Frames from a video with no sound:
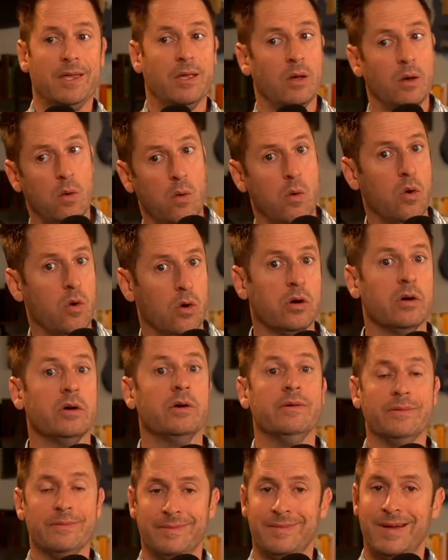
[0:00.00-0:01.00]

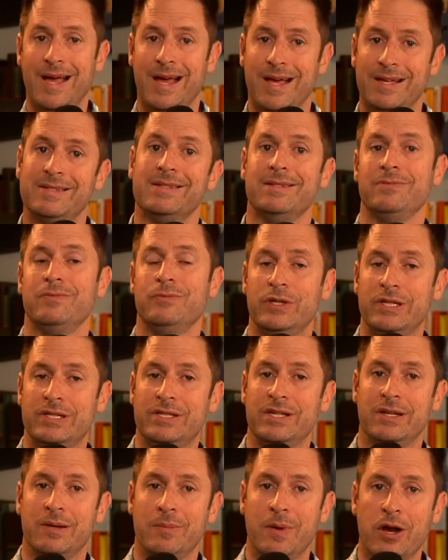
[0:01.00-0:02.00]
Or, as we
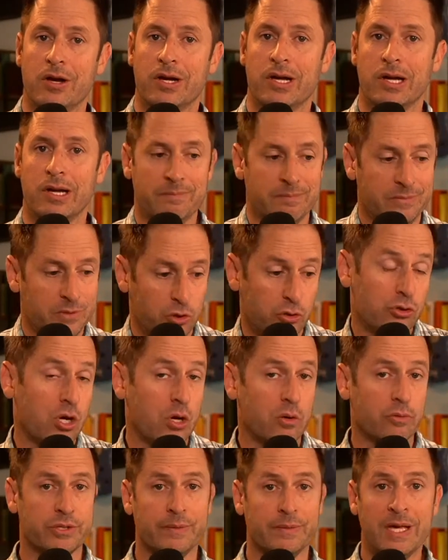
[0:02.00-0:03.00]
see in America, you
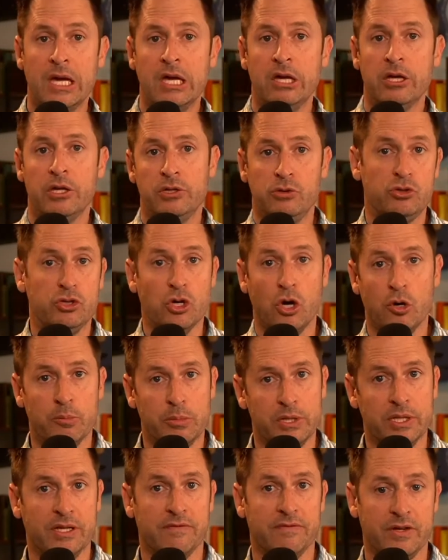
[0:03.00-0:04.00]
don't. You don't
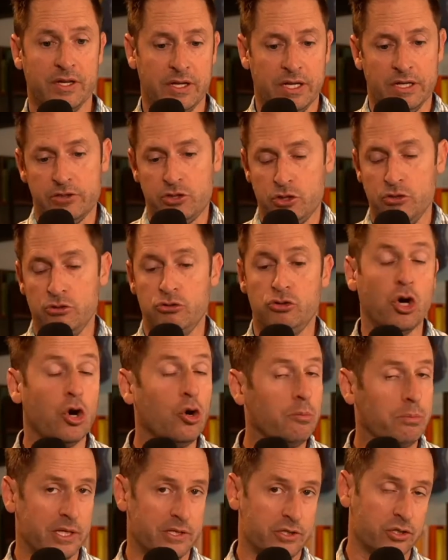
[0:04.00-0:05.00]
believe it, and so you don't
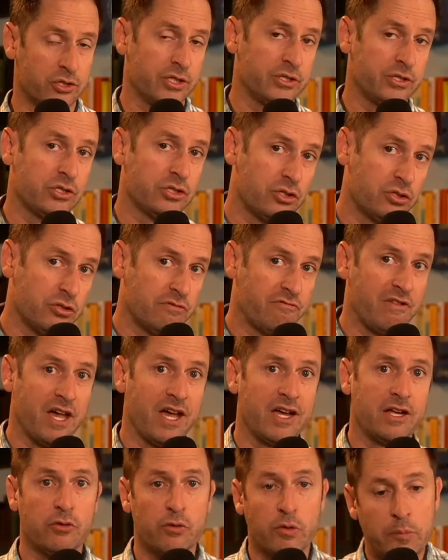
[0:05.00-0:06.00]
pledge allegiance to the flag,
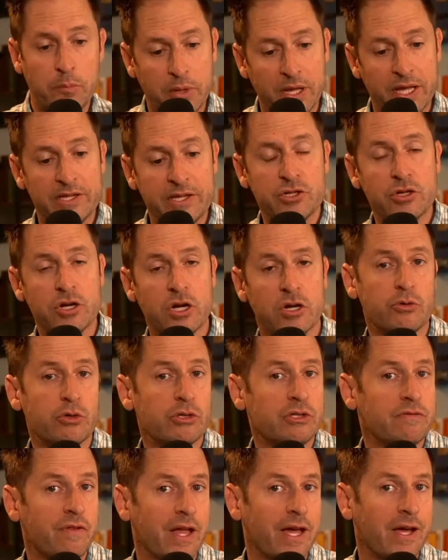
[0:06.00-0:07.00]
and you replace your
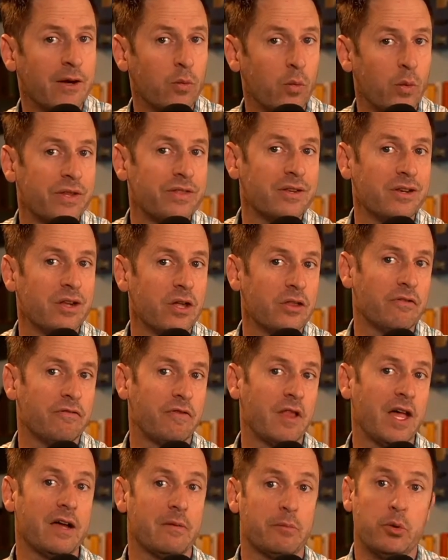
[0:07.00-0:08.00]
country's flag with another
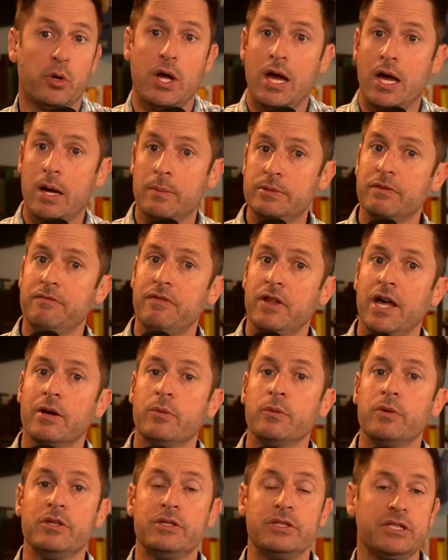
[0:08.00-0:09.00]
flag, perhaps a flag
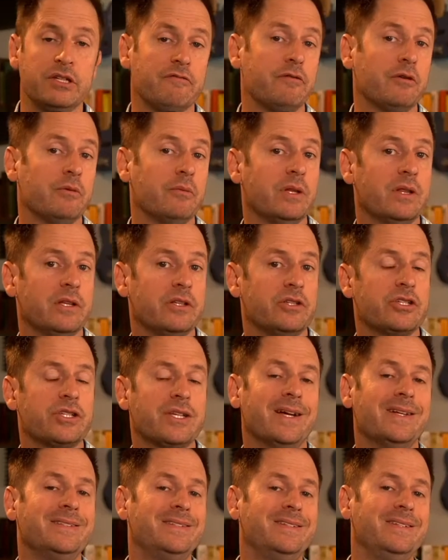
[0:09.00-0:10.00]
with a different religious
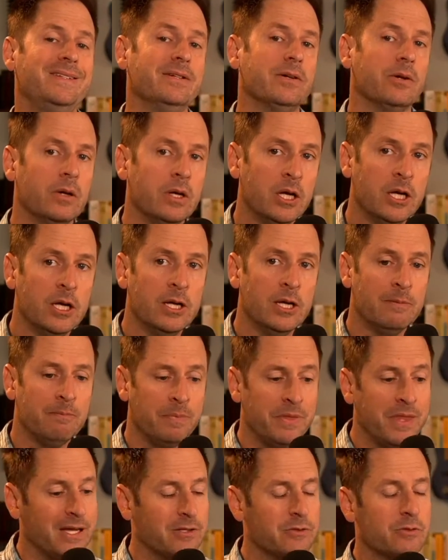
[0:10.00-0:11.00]
ideal.
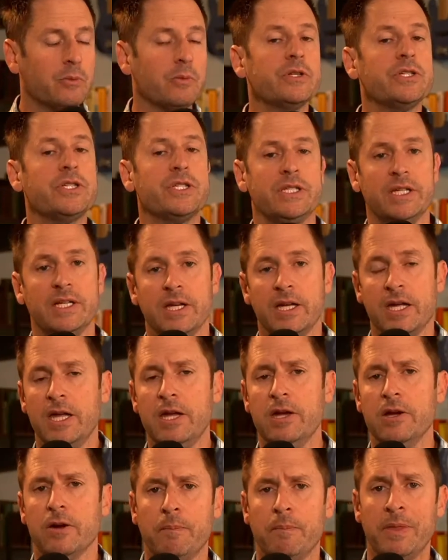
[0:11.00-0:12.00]
And that's what we're seeing
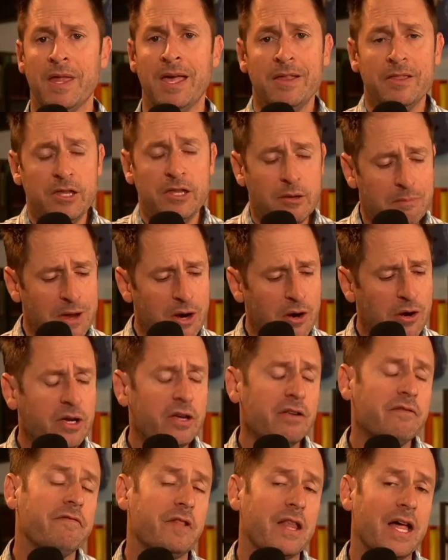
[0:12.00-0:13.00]
here. The
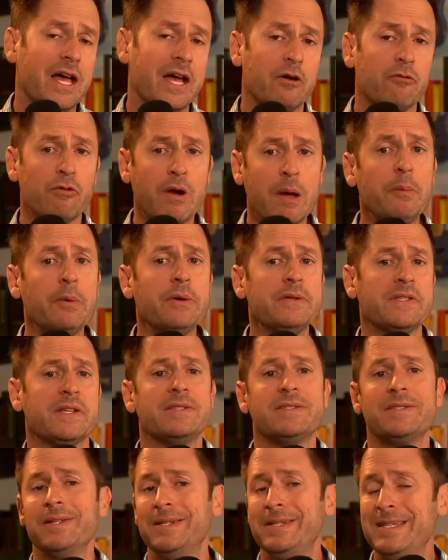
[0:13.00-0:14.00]
American flag represents
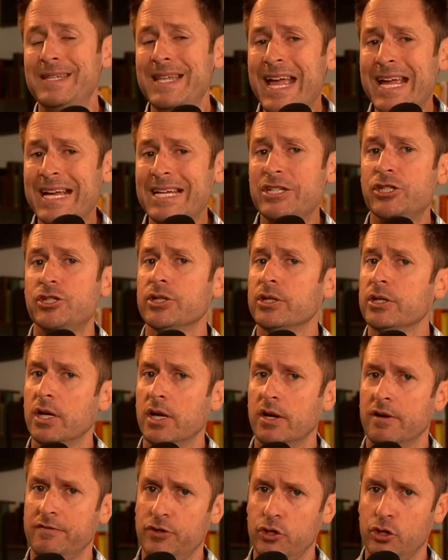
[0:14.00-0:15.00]
the nation
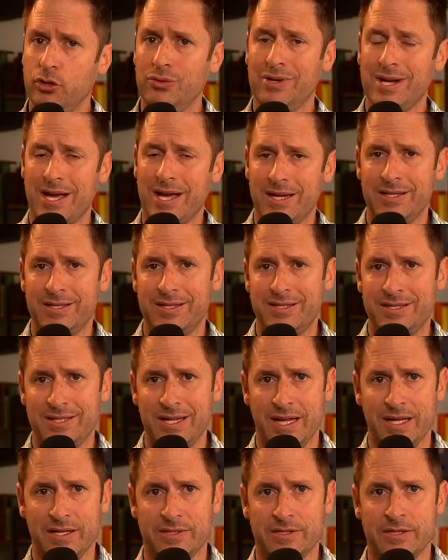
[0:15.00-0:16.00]
of the United
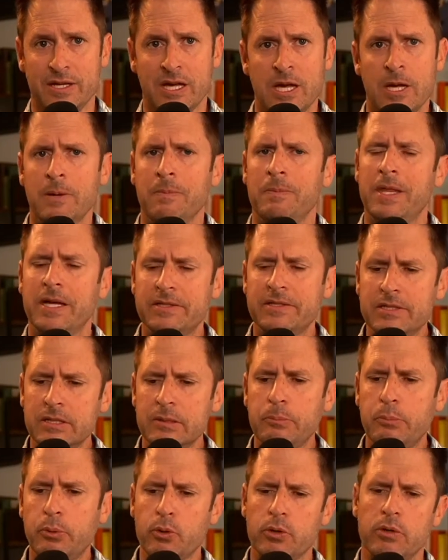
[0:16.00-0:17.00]
States. And that's an
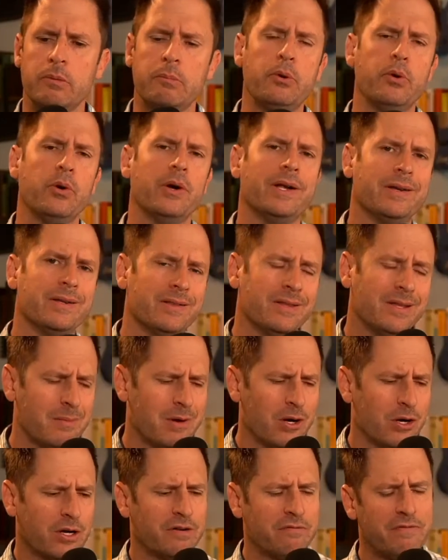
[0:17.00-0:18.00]
important point. The
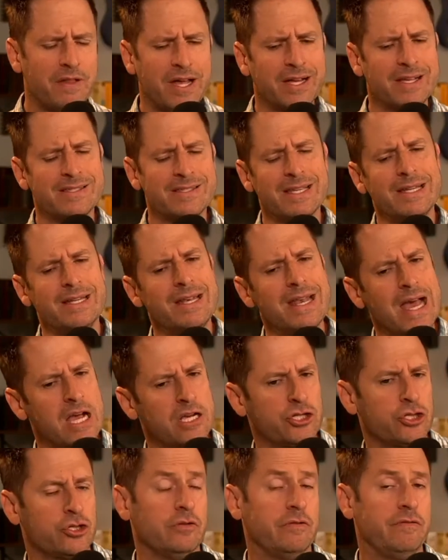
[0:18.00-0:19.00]
American flag is a
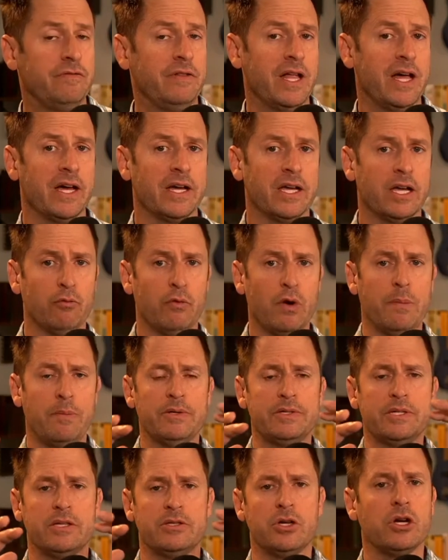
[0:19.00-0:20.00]
national flag. It
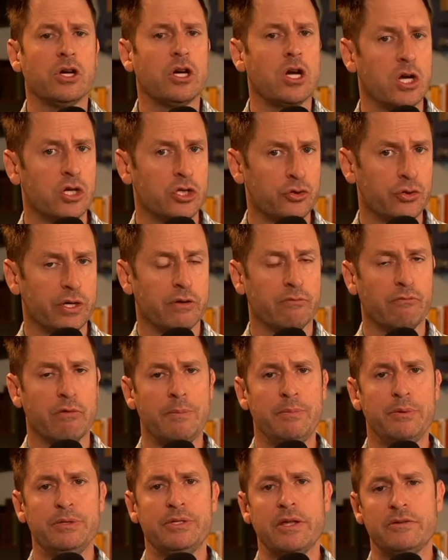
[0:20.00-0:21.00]
represents our country. It
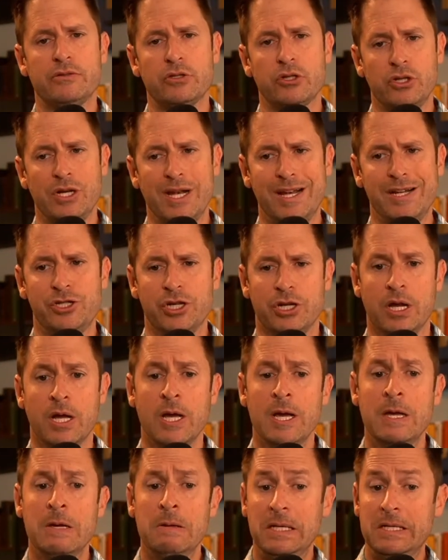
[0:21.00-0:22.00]
represents our nation.
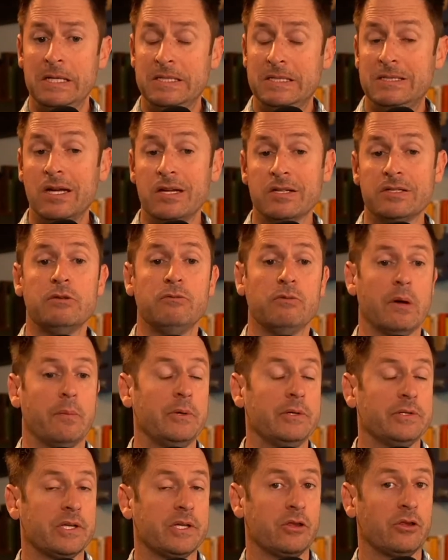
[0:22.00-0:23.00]
It doesn't
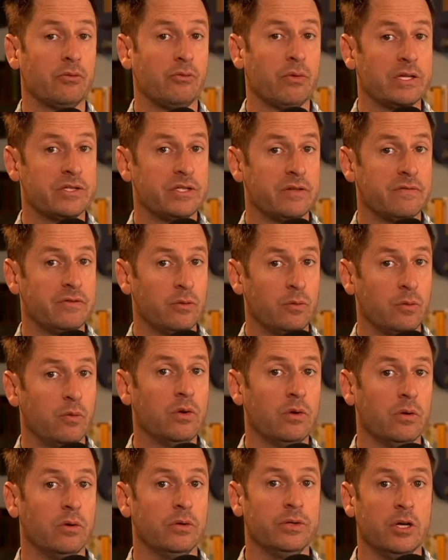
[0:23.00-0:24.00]
represent the rest of the
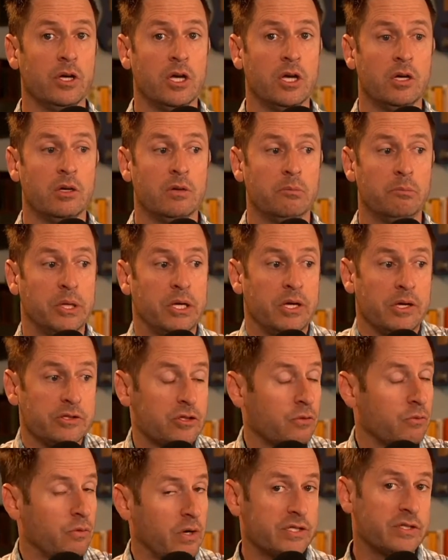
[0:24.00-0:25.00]
world, because
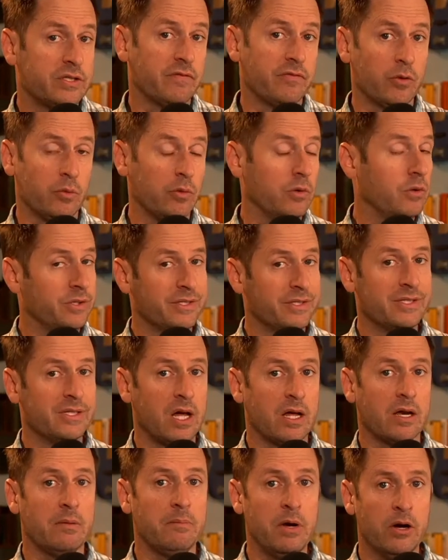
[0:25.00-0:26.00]
the rest of the world is
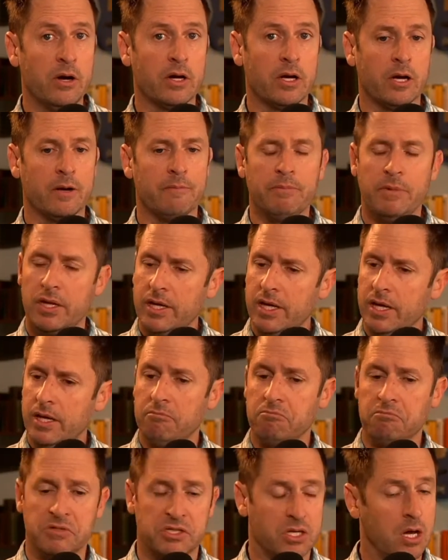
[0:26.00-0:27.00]
not America. Again,
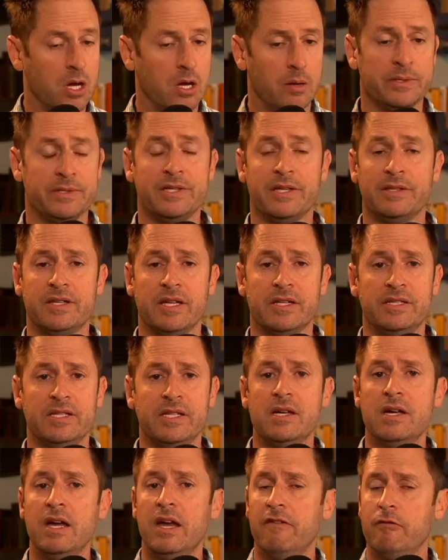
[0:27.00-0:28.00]
it's a common sense
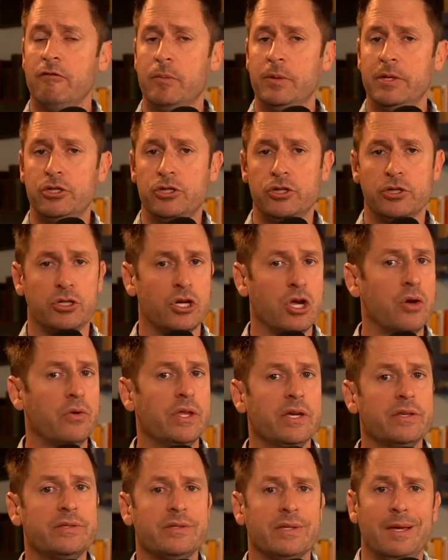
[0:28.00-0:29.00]
idea. Everybody should know
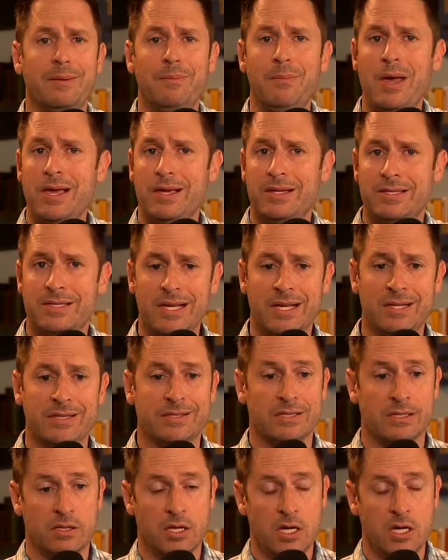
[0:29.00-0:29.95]
this. It makes sense.